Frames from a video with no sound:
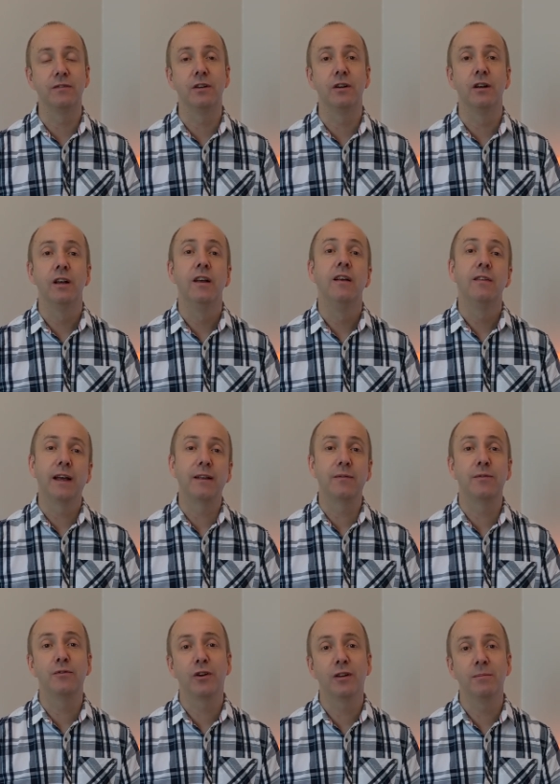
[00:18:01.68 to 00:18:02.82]
So thanks
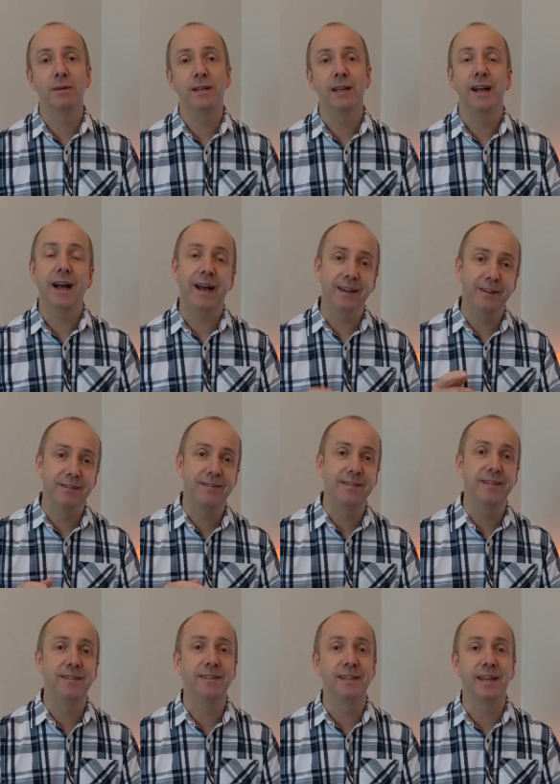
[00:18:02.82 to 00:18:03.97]
for joining me and I'll see
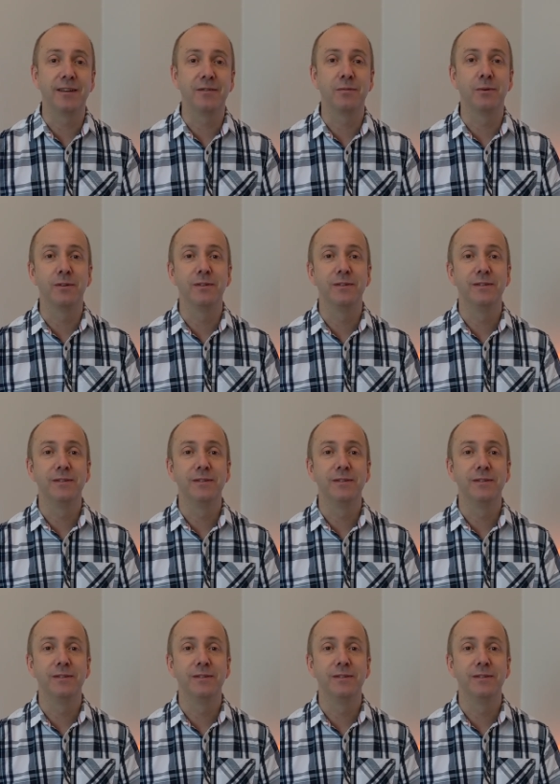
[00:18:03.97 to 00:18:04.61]
you in the next one.